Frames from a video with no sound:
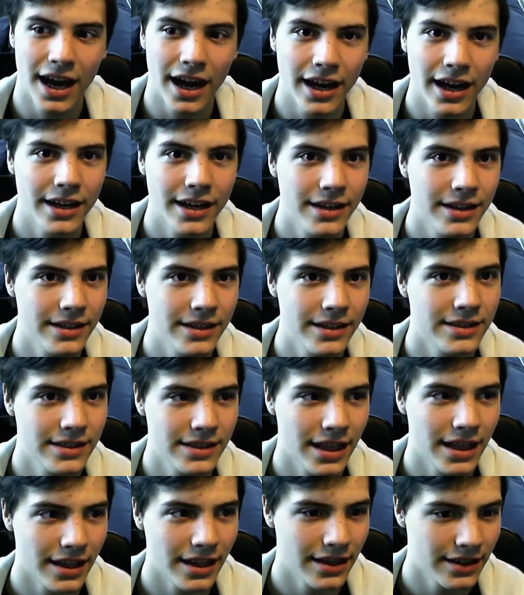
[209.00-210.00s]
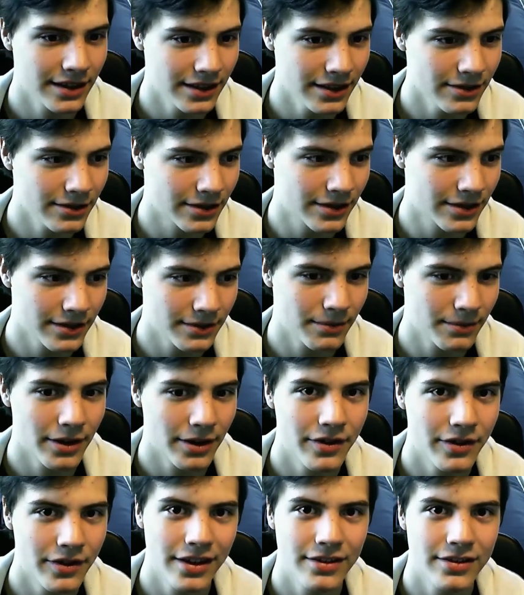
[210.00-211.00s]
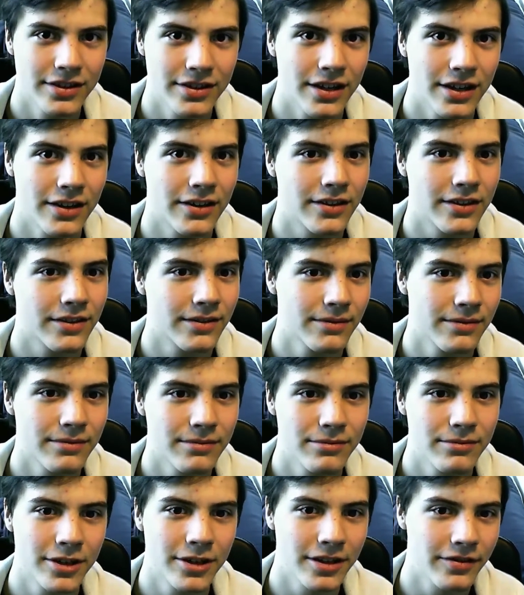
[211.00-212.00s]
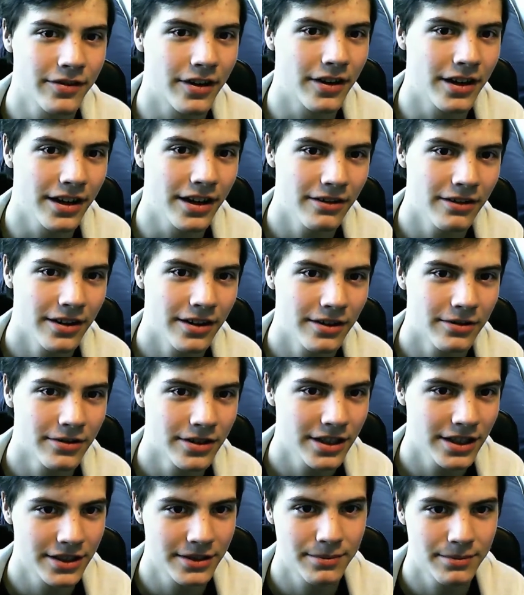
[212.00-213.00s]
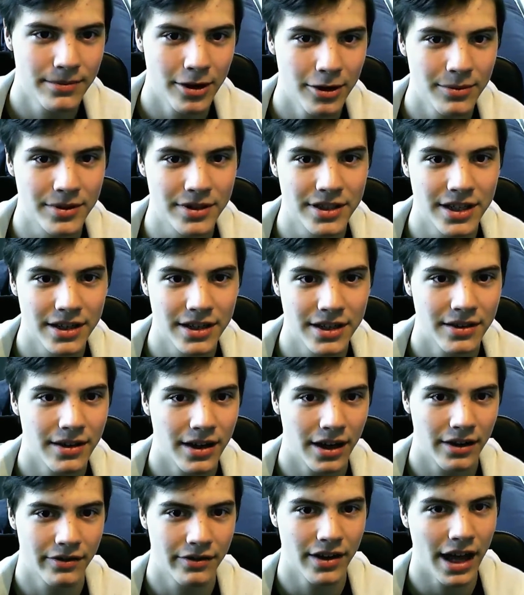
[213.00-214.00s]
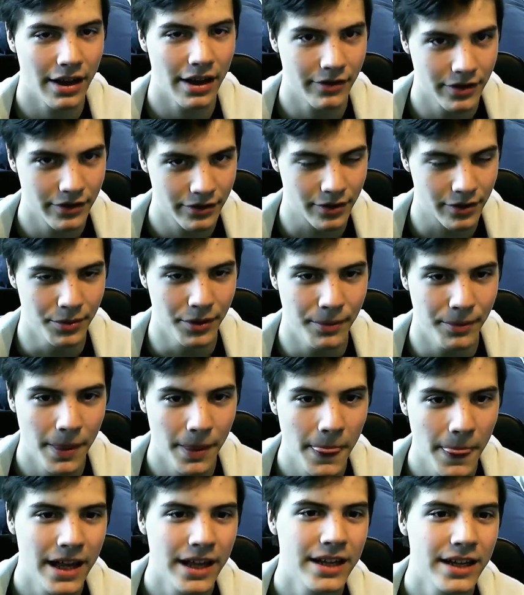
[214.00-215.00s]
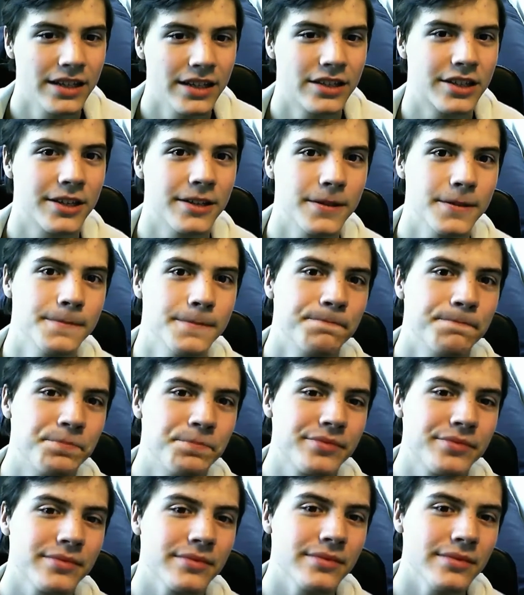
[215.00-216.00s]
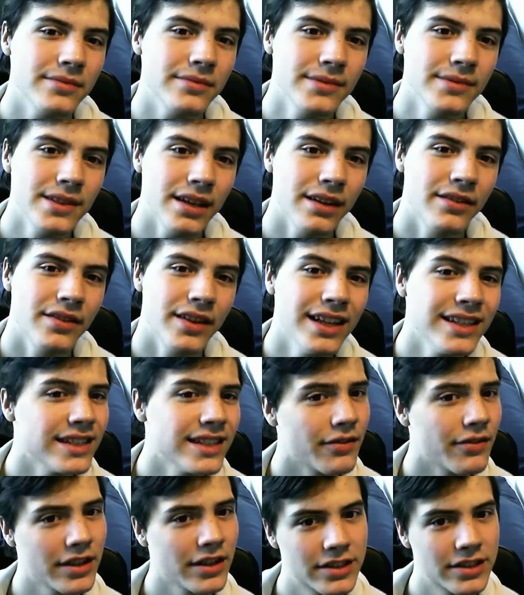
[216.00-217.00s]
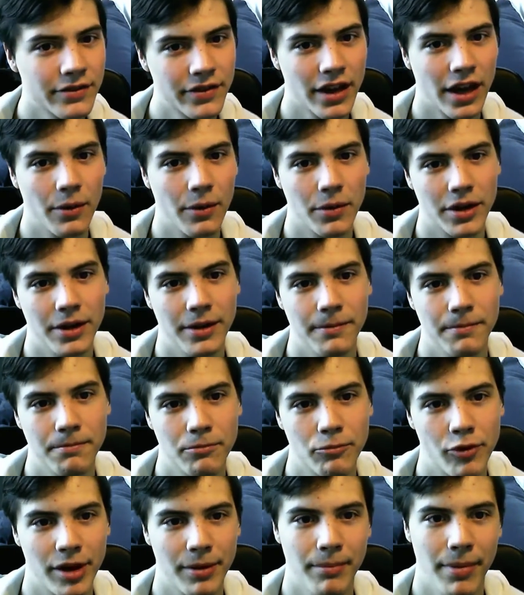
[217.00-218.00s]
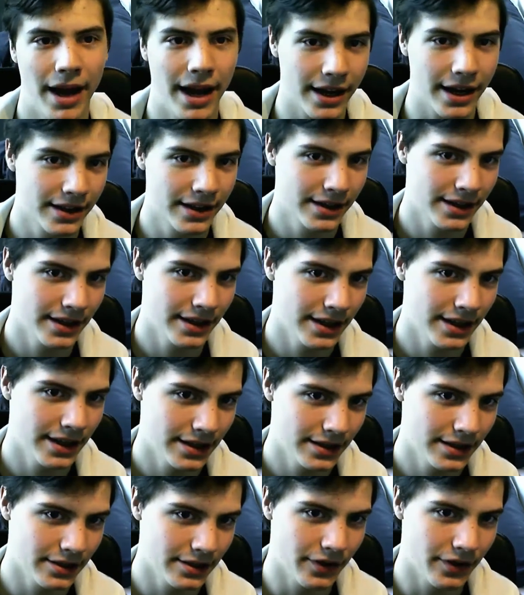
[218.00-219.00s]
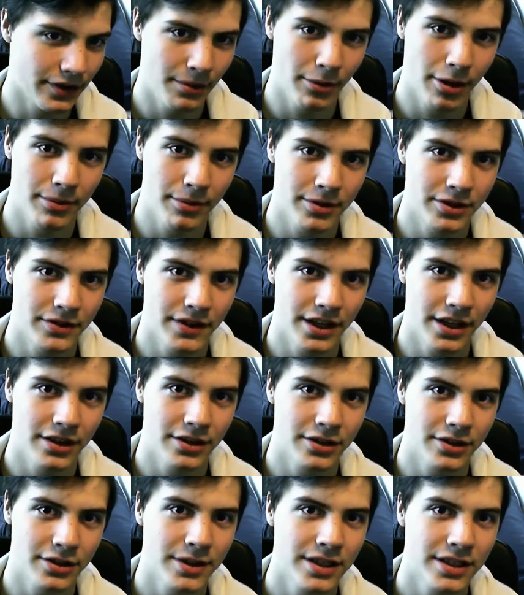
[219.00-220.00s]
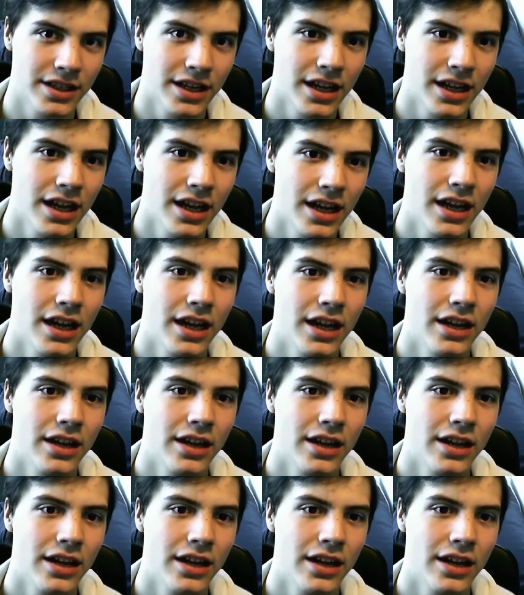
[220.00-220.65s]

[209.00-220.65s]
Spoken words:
yeah, look, my videos are pretty funny. Look at all these moments that I've gathered from them. So that's definitely something I want to bring back, the funny moments videos, because